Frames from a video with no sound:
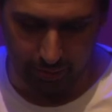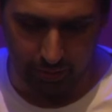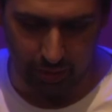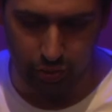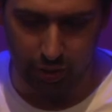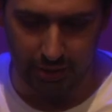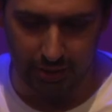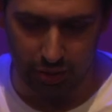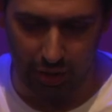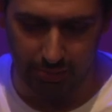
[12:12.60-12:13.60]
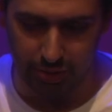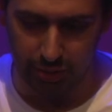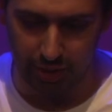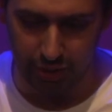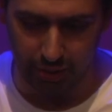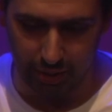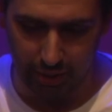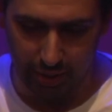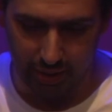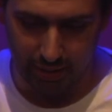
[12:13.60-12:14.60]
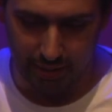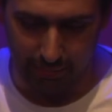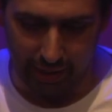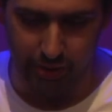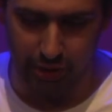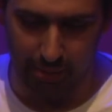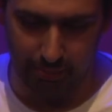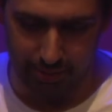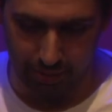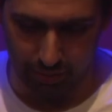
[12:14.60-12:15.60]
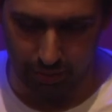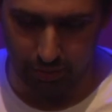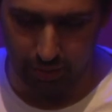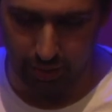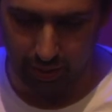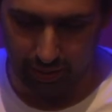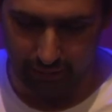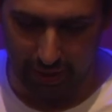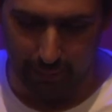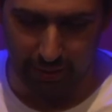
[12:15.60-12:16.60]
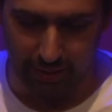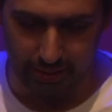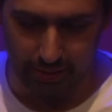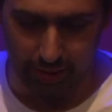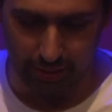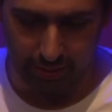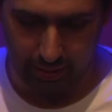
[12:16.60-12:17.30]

I'm going to try and time stretch it to match up to that bass line.